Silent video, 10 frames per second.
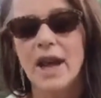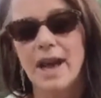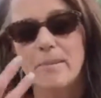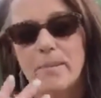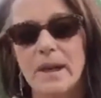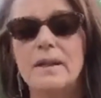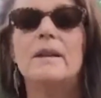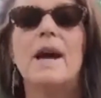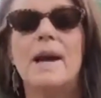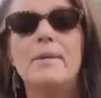how to be in
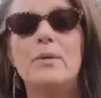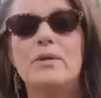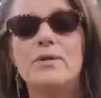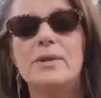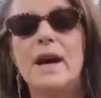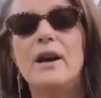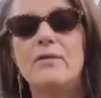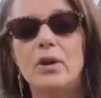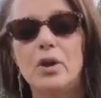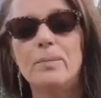alignment with yourself.
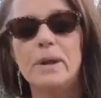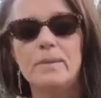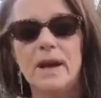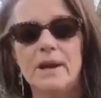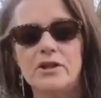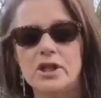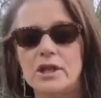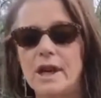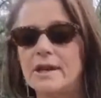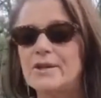We'll open up the energy
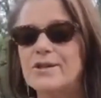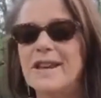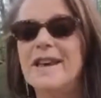channels.